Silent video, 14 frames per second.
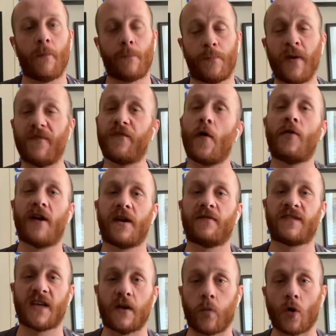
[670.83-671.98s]
before I'd have
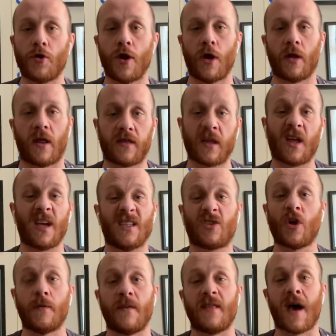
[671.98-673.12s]
said 1-0, I think it's
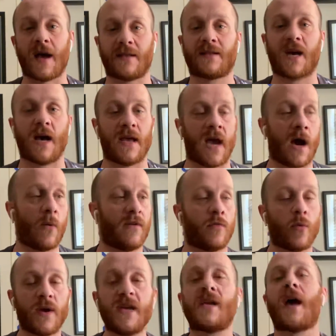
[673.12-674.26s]
going to be that tight. However,
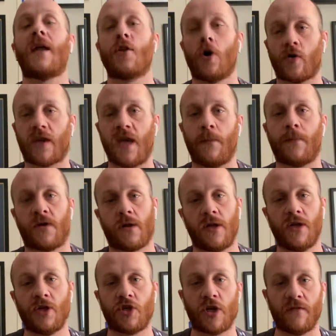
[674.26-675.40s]
we cannot keep a
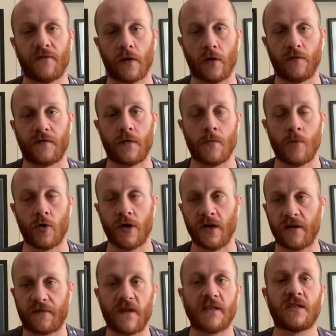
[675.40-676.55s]
clean sheet for love nor money.
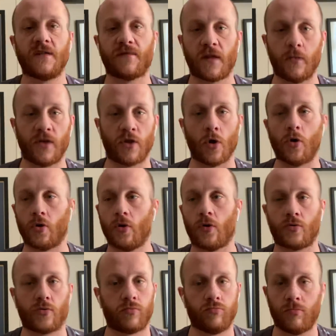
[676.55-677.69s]
Defensively, we don't
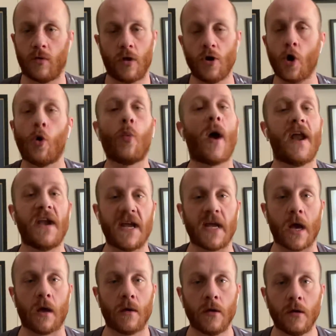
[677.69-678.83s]
look nowhere
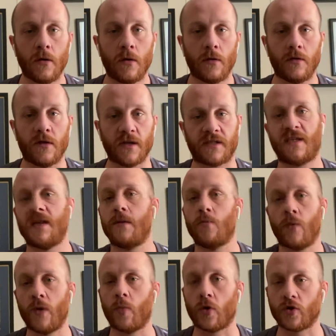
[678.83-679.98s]
near the team
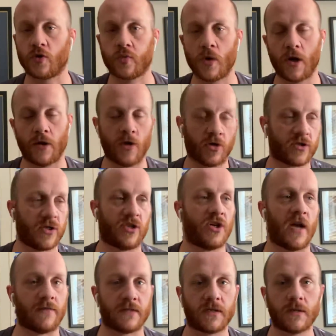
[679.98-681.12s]
we once were. Not a
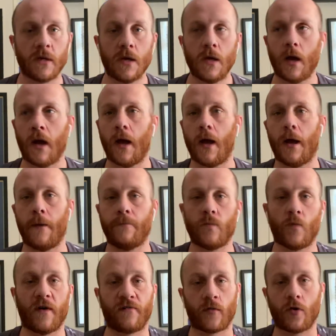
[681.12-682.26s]
chance.
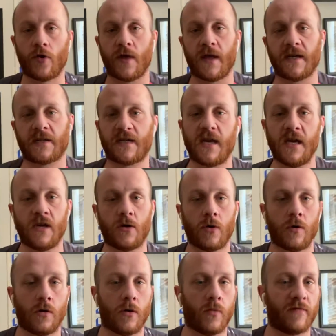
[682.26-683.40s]
Whether or not that's
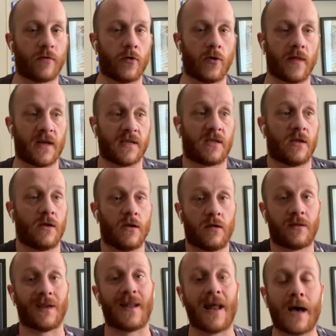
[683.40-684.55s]
Kiko, whether or not that's
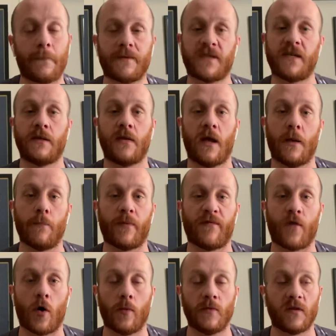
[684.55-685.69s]
the lapse in
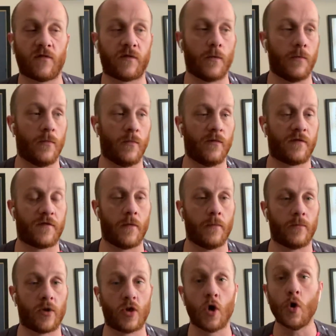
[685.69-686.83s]
performance
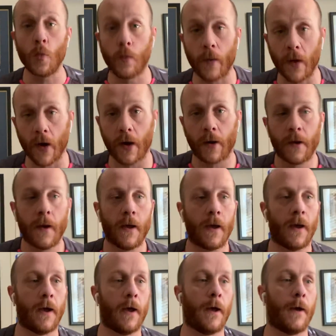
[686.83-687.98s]
from Cooper,
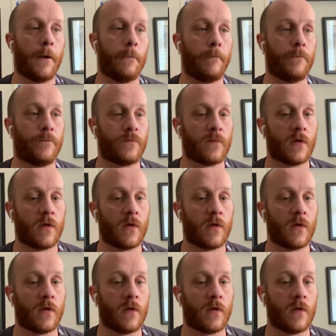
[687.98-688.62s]
KP